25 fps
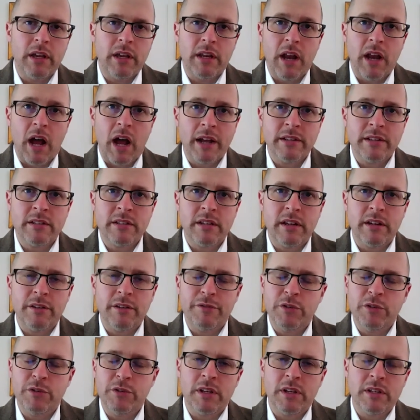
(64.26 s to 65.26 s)
In hindsight, a
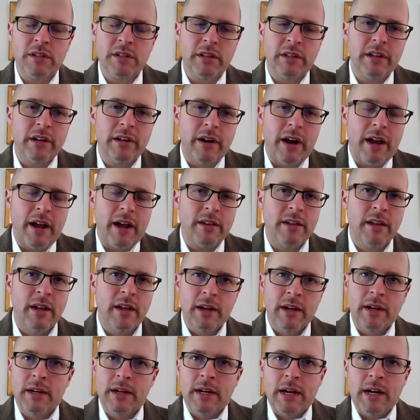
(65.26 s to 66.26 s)
few days later,
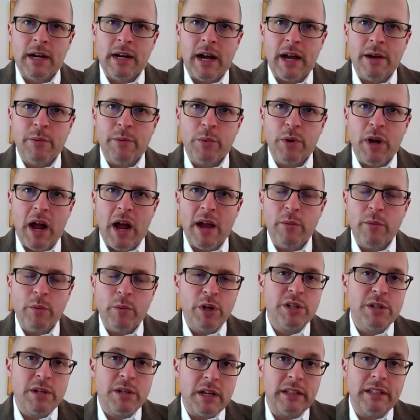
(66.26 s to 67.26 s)
I
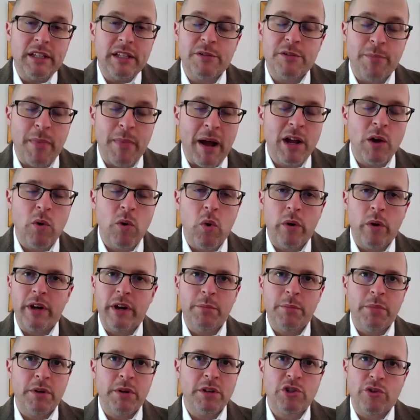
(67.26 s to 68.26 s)
wish at least my quote
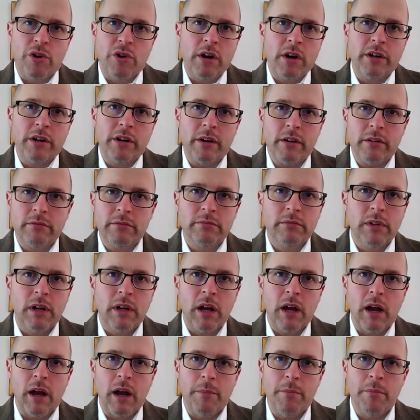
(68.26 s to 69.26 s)
had been stronger.
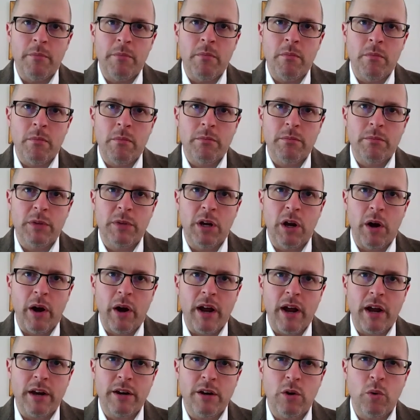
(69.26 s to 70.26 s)
You know,
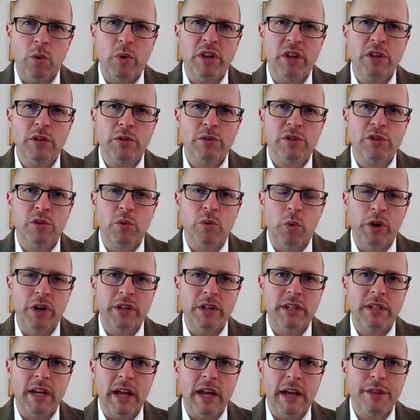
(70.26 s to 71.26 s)
I know we used the
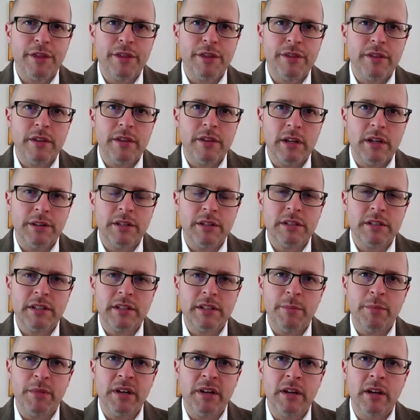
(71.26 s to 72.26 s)
word death in the
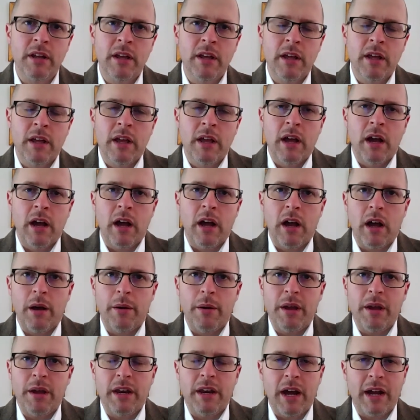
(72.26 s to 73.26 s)
statement
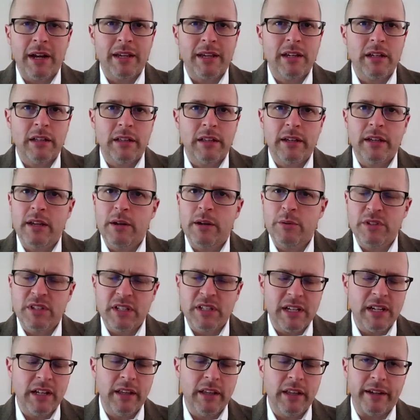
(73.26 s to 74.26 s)
and not killing. It was a
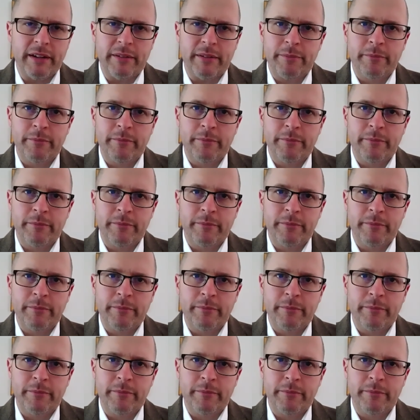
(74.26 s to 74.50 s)
killing.